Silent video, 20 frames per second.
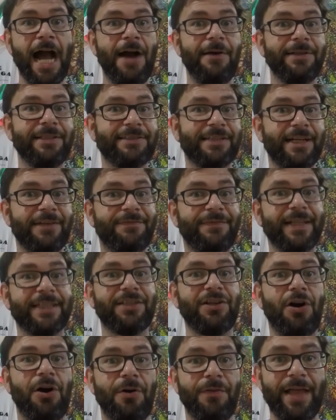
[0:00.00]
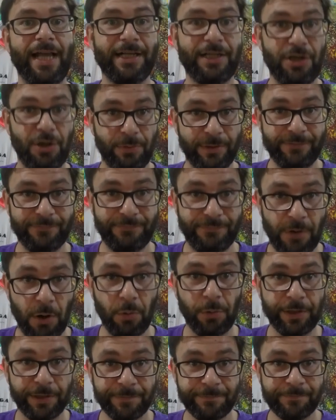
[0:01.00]
How it's going to affect all that going
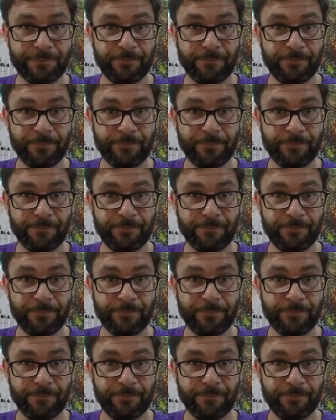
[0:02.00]
forward?